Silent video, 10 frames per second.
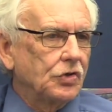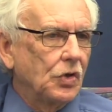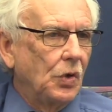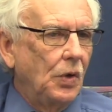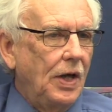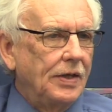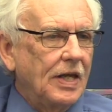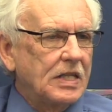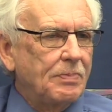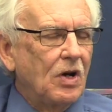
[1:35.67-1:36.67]
So
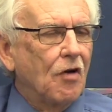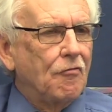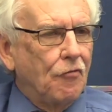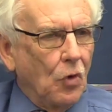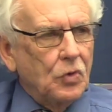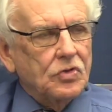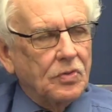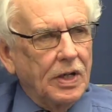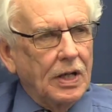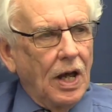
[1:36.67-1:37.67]
that's been our focus
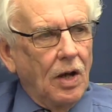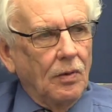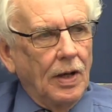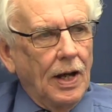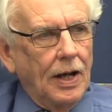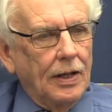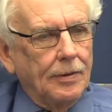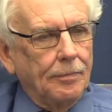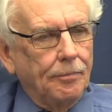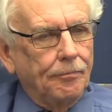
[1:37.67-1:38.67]
right
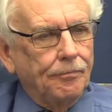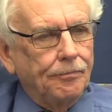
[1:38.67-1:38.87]
now.